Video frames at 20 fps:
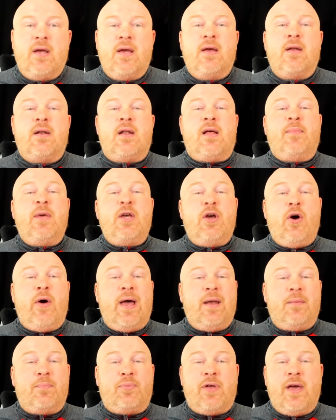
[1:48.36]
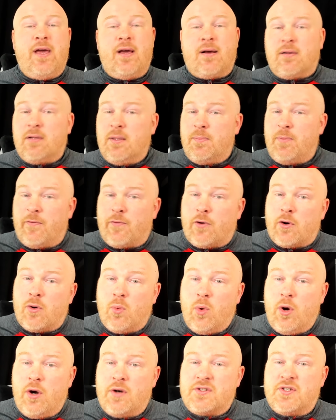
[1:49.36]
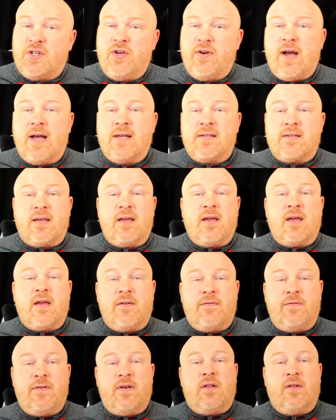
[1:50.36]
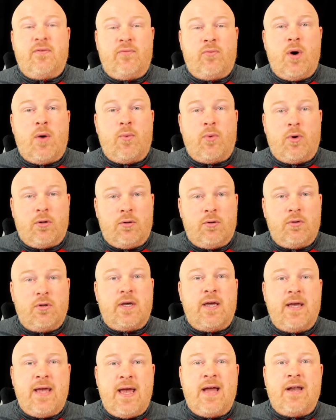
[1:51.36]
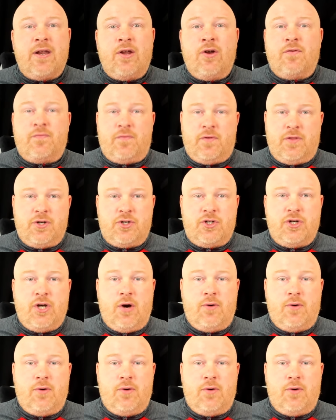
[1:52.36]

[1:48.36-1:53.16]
Now, let me go ahead and play a clip of her work so you guys can get a feel of what we're looking at here for the show.